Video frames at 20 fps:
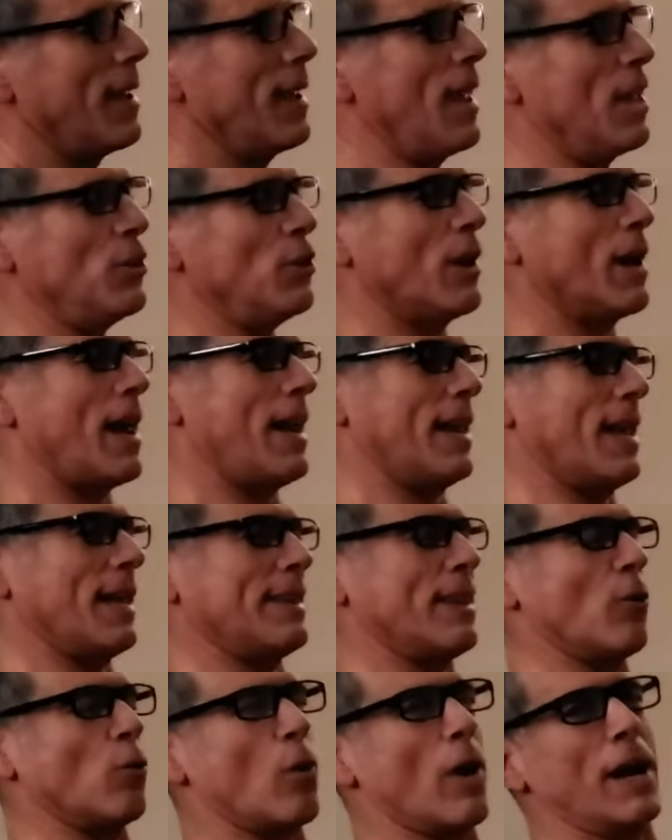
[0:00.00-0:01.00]
And you gotta
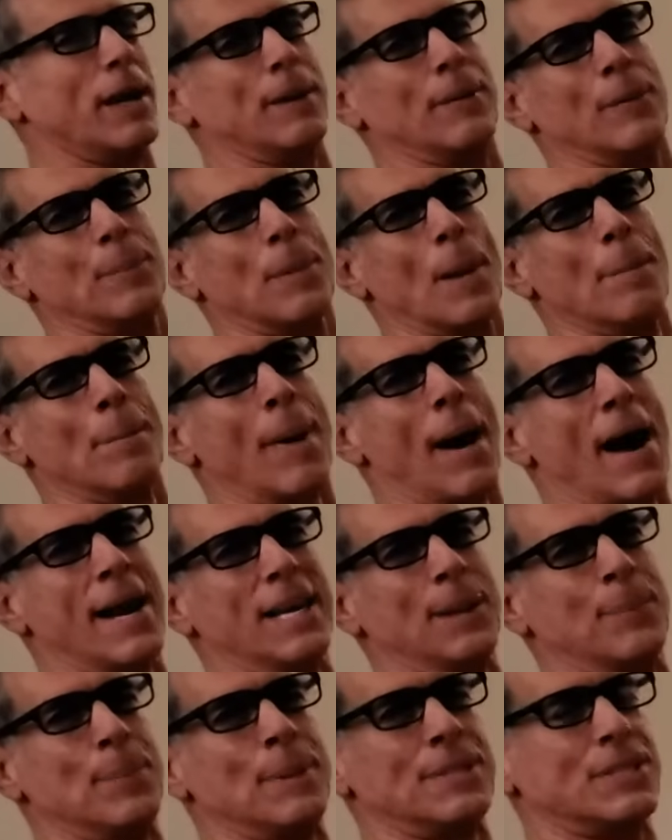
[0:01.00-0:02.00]
get the right
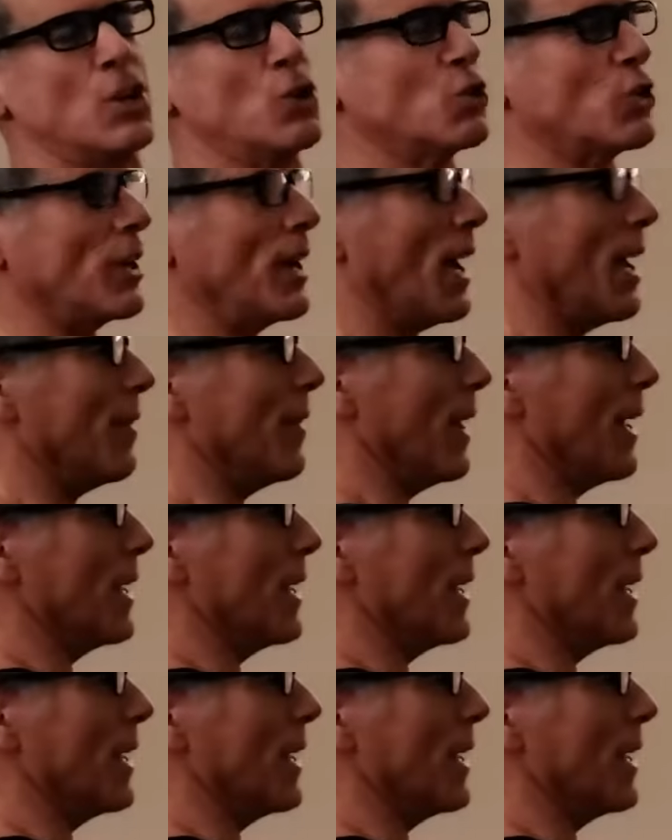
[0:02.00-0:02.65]
body position on